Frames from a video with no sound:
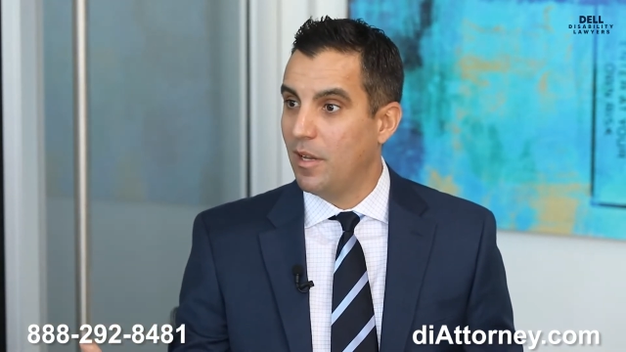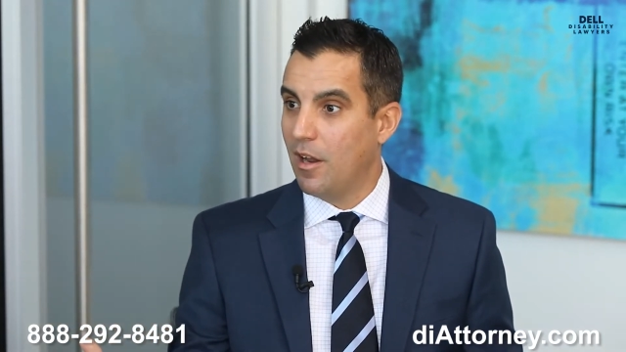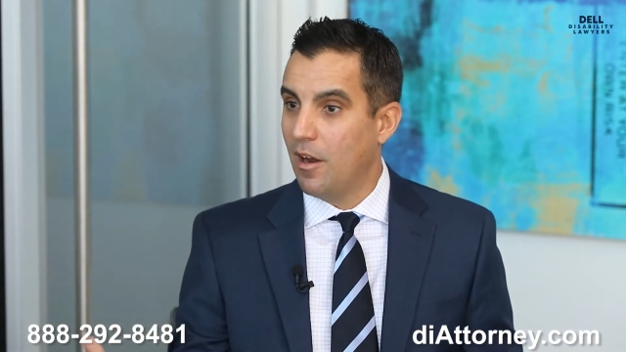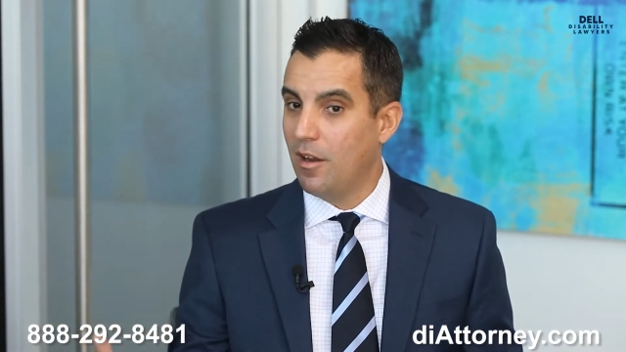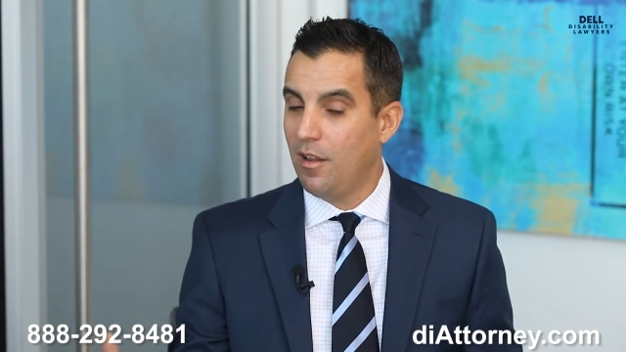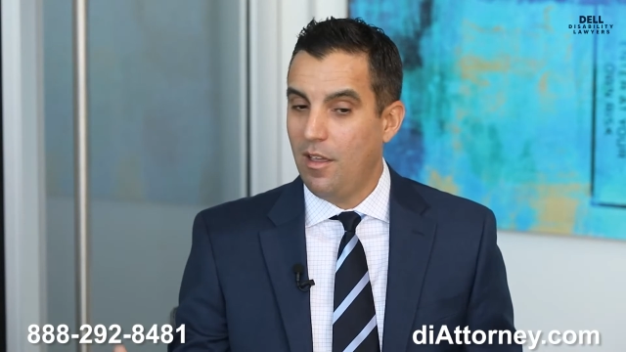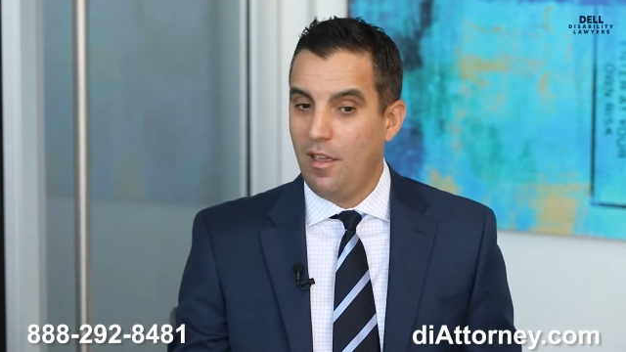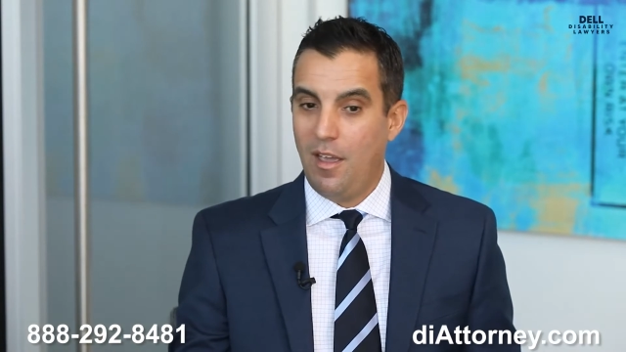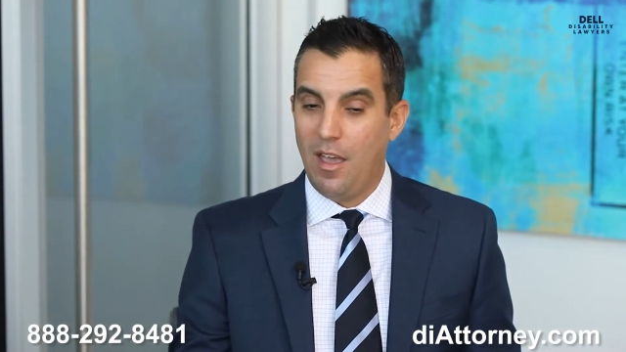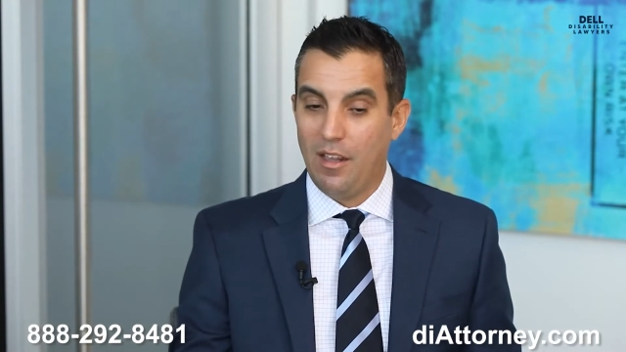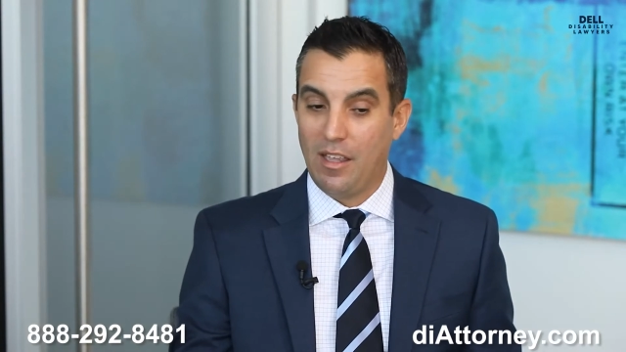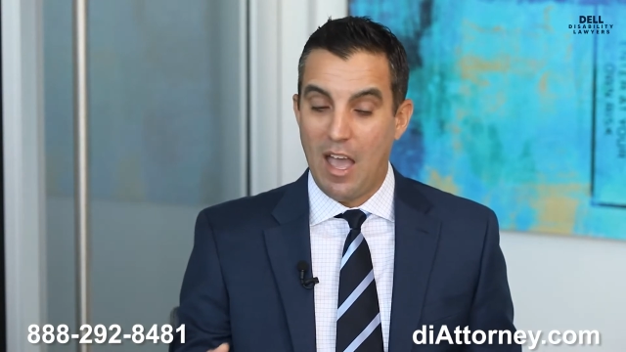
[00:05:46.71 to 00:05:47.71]
here
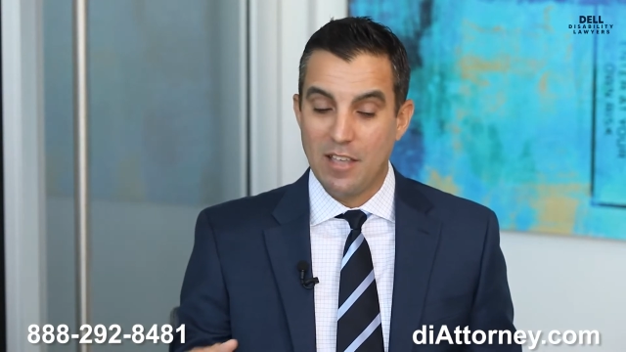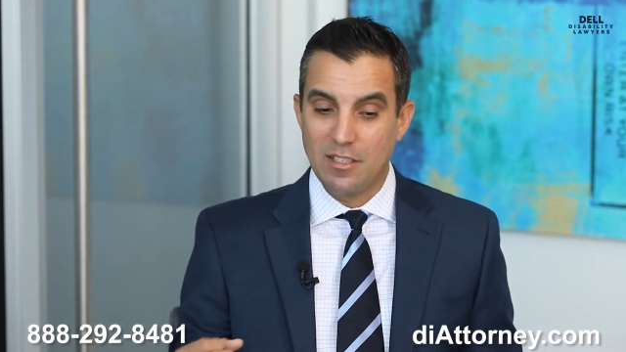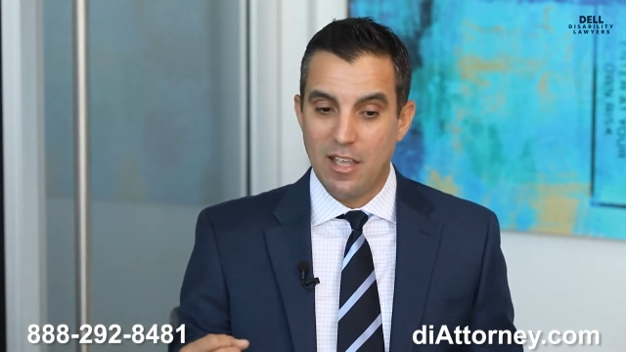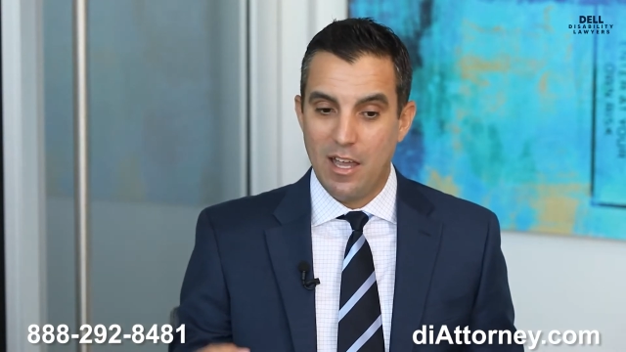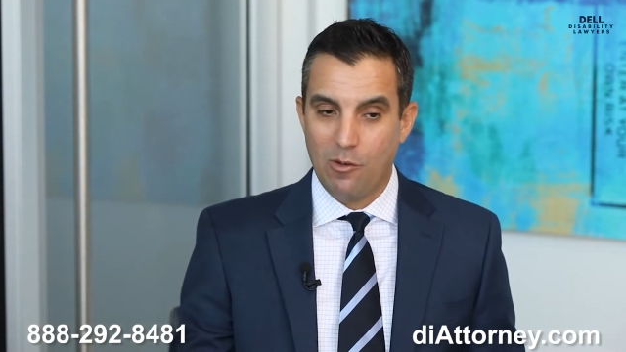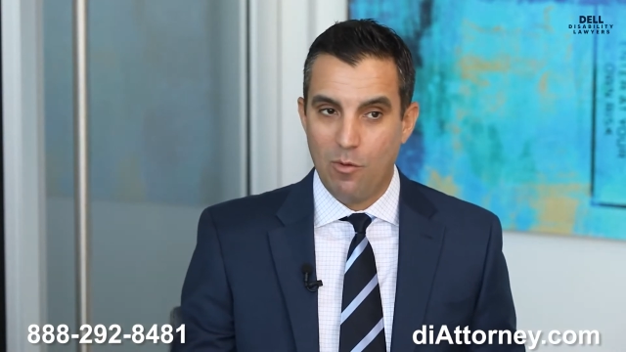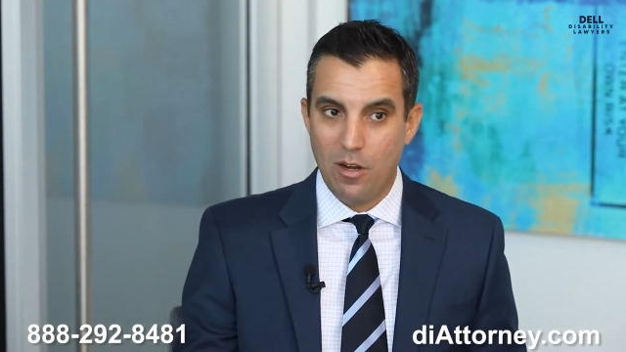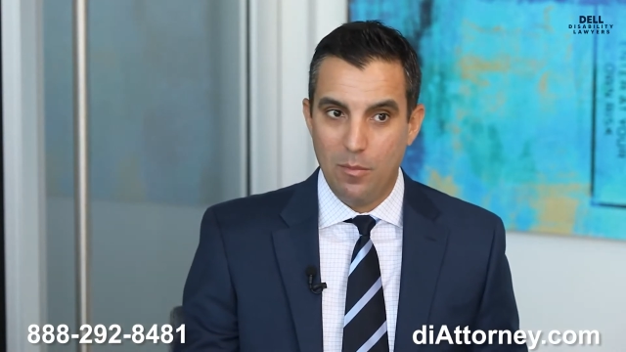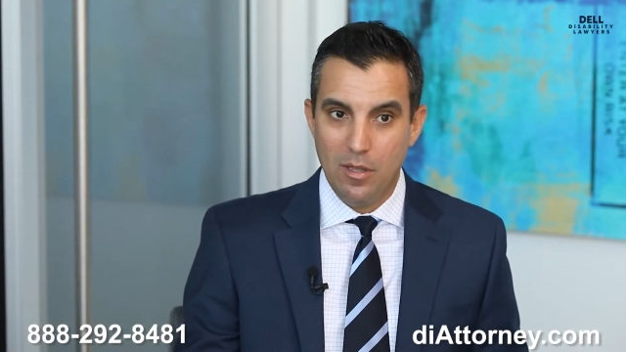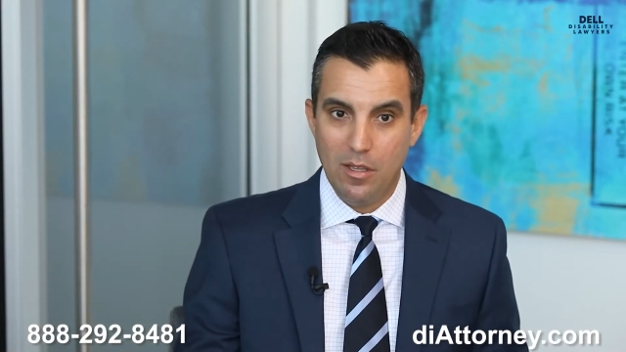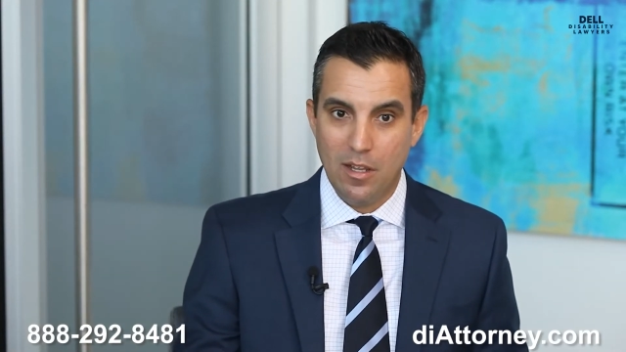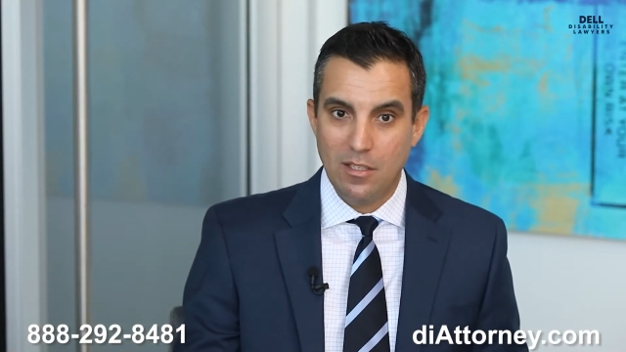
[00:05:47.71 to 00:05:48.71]
and has a lot of credibility.